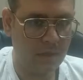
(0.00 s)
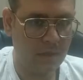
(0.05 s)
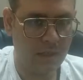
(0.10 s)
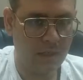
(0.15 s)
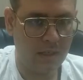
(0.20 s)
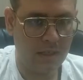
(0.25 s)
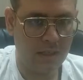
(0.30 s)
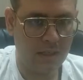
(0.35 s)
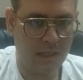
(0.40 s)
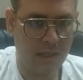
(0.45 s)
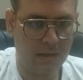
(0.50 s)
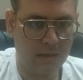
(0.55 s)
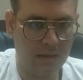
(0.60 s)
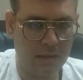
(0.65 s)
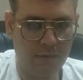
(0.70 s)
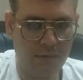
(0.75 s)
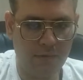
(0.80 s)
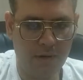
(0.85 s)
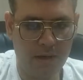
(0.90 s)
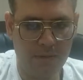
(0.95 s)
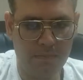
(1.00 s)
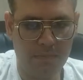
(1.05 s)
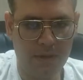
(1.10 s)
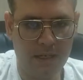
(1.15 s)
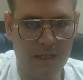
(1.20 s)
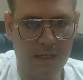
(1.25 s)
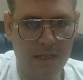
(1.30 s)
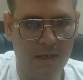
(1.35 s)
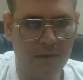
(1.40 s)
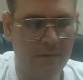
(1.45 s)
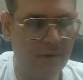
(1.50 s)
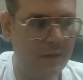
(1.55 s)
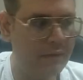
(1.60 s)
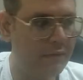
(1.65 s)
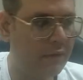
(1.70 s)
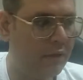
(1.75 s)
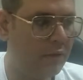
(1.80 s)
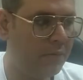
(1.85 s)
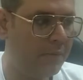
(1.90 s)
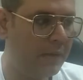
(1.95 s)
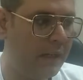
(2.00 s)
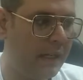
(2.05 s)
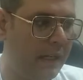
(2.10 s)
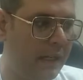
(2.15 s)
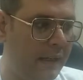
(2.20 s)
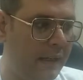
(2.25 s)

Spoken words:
Yes, if I play here, what will you play?